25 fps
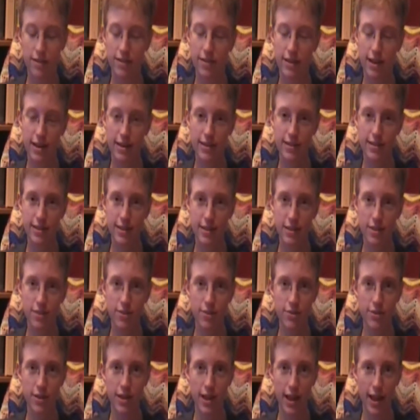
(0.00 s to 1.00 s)

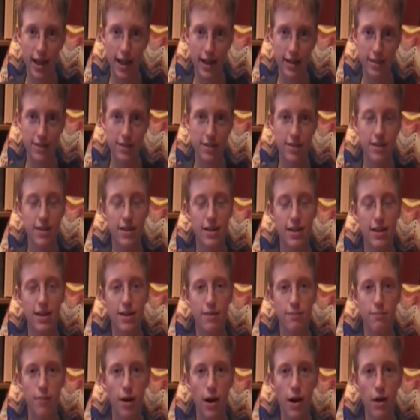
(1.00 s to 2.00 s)
1938
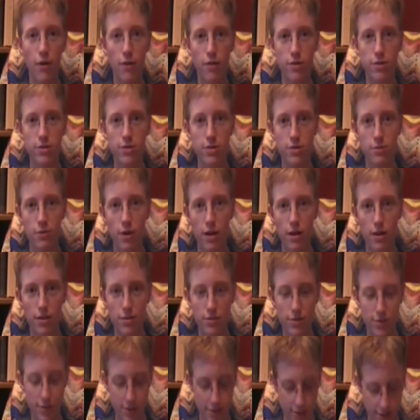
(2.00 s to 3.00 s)
by Orson
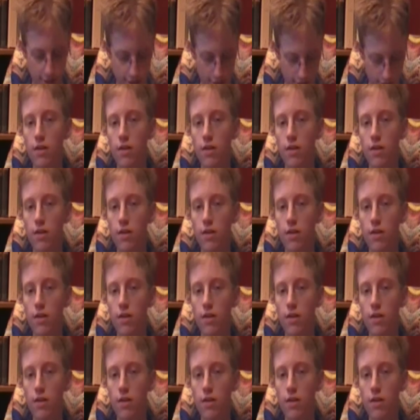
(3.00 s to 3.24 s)
Welles,